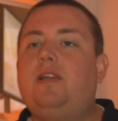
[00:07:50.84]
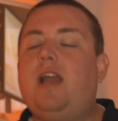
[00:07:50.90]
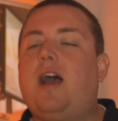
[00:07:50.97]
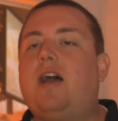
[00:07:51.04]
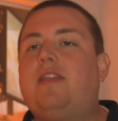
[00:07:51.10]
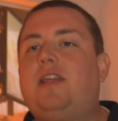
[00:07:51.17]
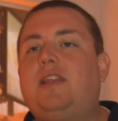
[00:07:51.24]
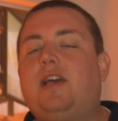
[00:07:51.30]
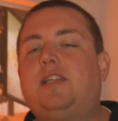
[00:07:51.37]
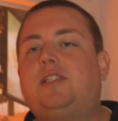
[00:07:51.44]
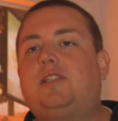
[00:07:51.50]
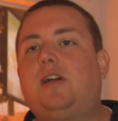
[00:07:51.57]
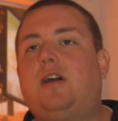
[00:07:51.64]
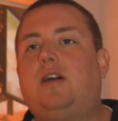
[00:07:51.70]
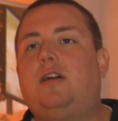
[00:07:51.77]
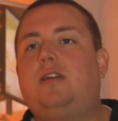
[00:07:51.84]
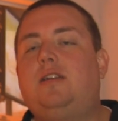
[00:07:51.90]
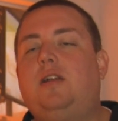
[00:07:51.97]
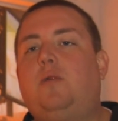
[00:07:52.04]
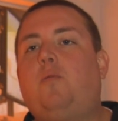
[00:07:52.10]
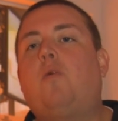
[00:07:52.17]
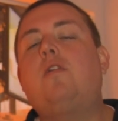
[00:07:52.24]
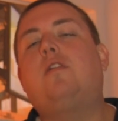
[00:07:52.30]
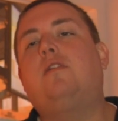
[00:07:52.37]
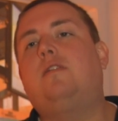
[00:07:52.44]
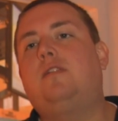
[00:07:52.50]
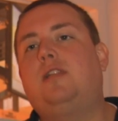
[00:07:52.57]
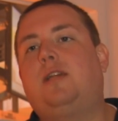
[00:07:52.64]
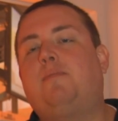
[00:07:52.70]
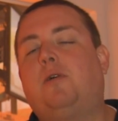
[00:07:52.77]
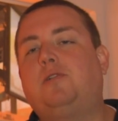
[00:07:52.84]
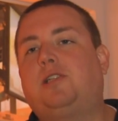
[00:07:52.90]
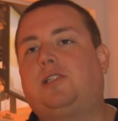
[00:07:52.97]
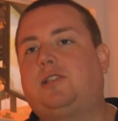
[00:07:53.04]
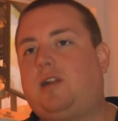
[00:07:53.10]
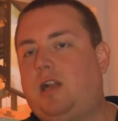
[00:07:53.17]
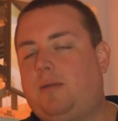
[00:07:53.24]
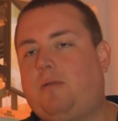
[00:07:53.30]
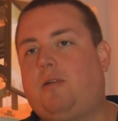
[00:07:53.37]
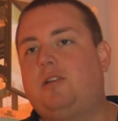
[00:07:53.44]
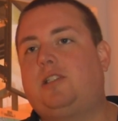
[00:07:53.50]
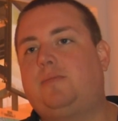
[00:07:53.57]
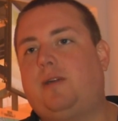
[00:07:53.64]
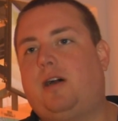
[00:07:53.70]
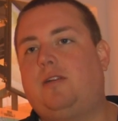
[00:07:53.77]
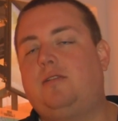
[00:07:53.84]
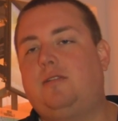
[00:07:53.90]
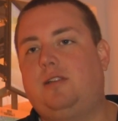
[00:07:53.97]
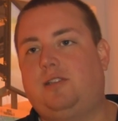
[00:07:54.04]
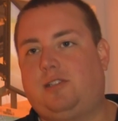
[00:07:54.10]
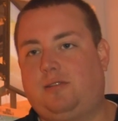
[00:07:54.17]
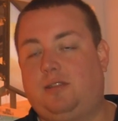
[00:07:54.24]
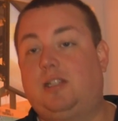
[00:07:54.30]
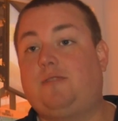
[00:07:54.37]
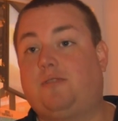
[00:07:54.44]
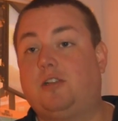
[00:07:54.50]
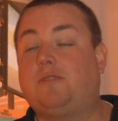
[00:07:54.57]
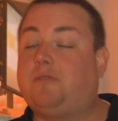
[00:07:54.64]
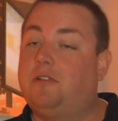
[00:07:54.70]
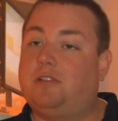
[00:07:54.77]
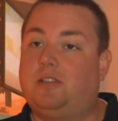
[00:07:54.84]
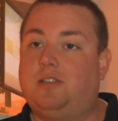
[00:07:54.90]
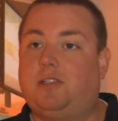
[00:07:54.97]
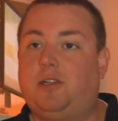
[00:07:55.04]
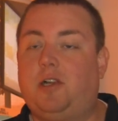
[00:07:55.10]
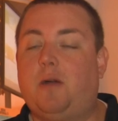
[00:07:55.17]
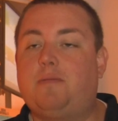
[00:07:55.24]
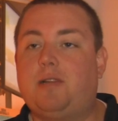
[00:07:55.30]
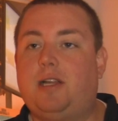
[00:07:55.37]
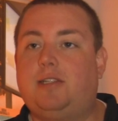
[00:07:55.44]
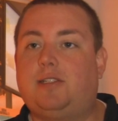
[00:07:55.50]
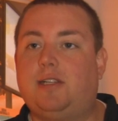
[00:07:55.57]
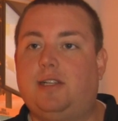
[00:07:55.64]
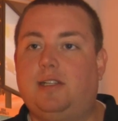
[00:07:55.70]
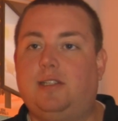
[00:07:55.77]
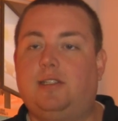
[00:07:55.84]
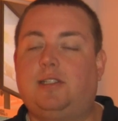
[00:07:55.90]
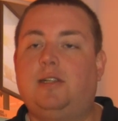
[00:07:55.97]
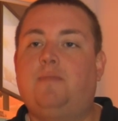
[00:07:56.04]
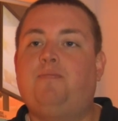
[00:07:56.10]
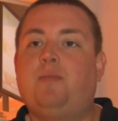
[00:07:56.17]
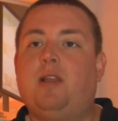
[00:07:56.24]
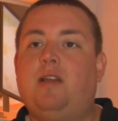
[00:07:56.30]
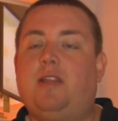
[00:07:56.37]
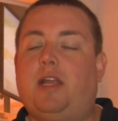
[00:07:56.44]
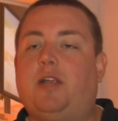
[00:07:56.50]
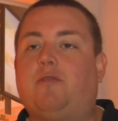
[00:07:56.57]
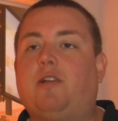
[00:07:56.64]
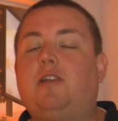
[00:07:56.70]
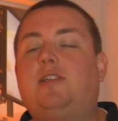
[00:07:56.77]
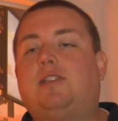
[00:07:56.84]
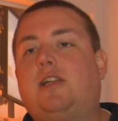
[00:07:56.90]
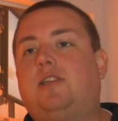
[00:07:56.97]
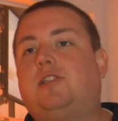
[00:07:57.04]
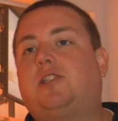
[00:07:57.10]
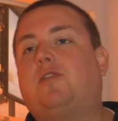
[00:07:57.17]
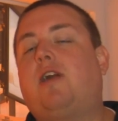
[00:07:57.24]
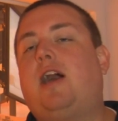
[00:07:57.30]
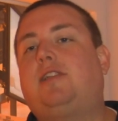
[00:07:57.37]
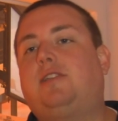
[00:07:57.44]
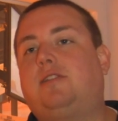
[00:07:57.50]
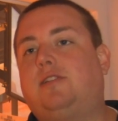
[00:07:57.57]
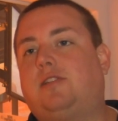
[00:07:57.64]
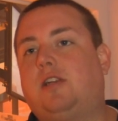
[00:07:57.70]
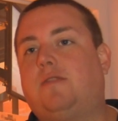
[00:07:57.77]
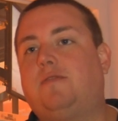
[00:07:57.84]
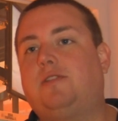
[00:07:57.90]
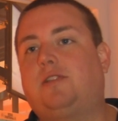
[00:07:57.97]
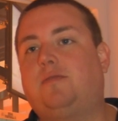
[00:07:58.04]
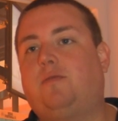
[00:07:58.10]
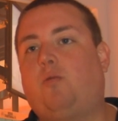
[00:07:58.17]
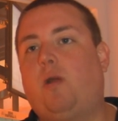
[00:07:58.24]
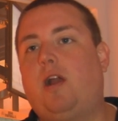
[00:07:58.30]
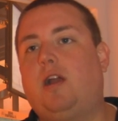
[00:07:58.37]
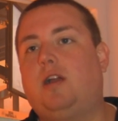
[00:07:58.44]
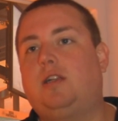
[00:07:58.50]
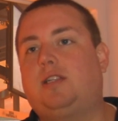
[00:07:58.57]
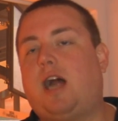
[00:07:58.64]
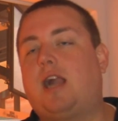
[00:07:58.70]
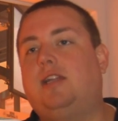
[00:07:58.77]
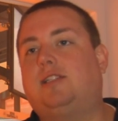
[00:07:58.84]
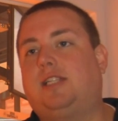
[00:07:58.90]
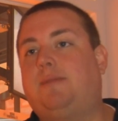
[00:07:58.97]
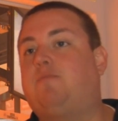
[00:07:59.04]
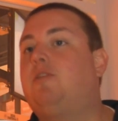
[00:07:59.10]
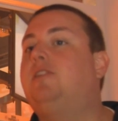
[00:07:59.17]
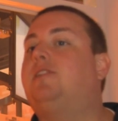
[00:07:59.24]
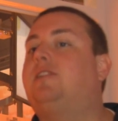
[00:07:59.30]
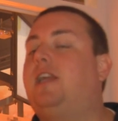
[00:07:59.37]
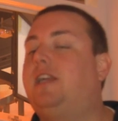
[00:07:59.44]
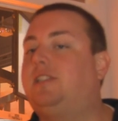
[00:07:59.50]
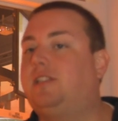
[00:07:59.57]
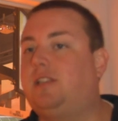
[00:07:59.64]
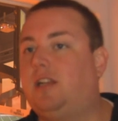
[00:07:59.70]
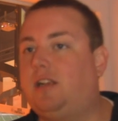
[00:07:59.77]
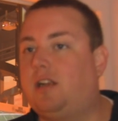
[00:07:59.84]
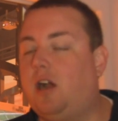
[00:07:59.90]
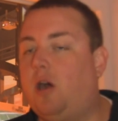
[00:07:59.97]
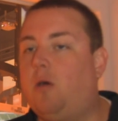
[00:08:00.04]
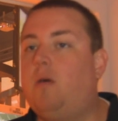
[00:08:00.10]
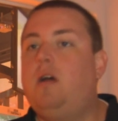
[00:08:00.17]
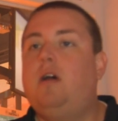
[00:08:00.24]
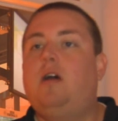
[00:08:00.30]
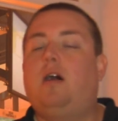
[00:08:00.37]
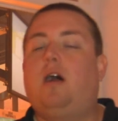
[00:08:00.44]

Well, yeah, I think that's one of the most exciting parts about this first version of Studio Updates is that you're really just kind of scratching the surface of where Dynasty presentation can go.